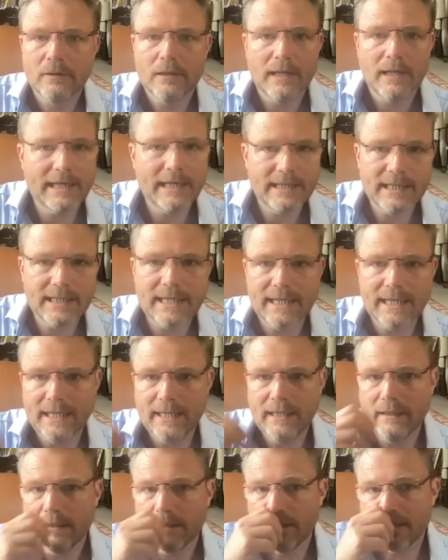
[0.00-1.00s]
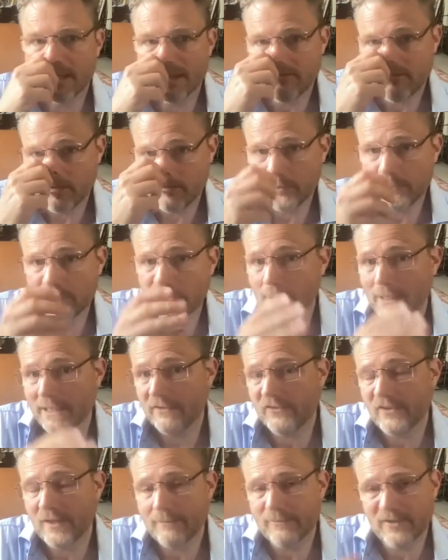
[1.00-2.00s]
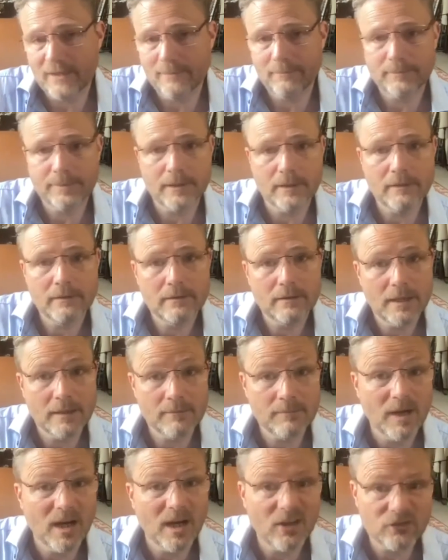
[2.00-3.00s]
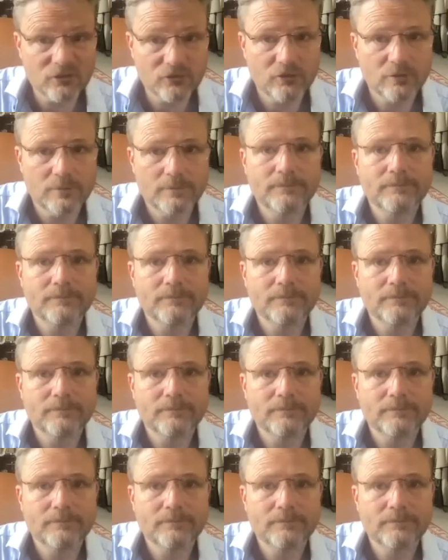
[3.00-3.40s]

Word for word: in the year are given between September and March.